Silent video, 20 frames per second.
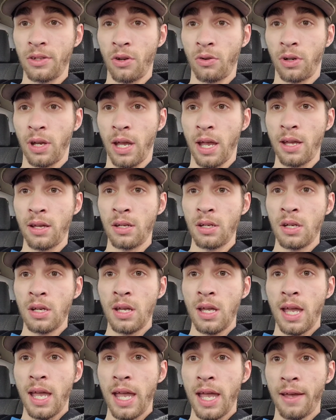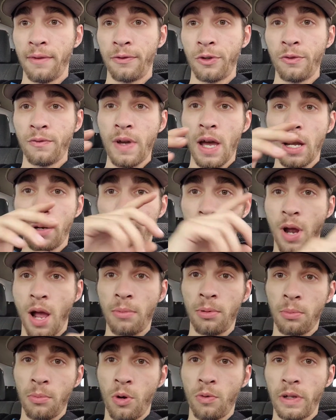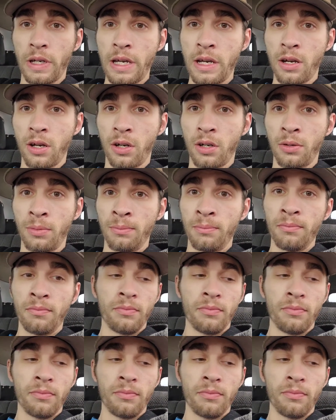Okay. If you've got a problem over here,